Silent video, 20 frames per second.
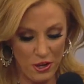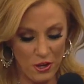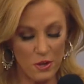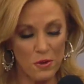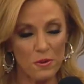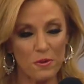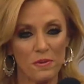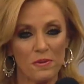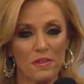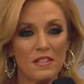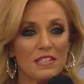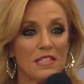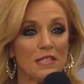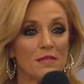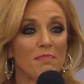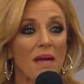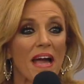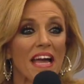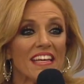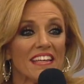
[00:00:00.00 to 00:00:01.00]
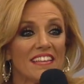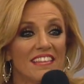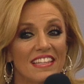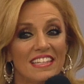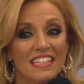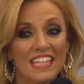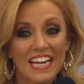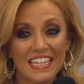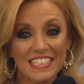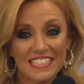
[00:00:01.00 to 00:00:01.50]
who, this is back in the
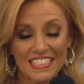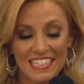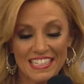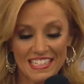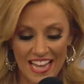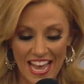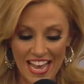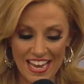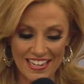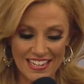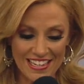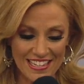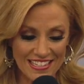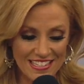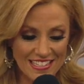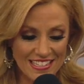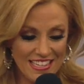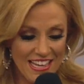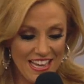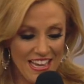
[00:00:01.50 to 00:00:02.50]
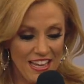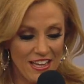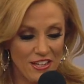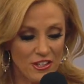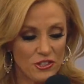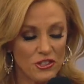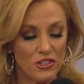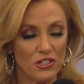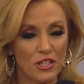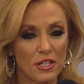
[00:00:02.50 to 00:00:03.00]
1980s,
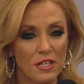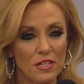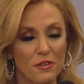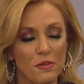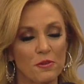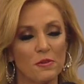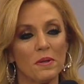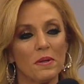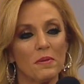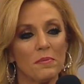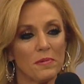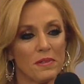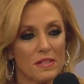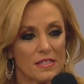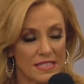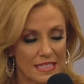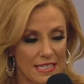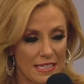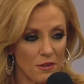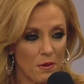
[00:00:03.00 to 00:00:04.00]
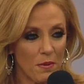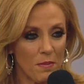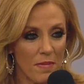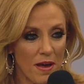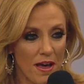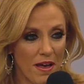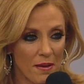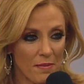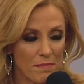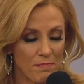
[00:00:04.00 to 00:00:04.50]
she grew up with a single
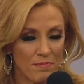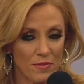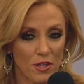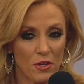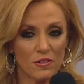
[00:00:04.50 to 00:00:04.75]
mom.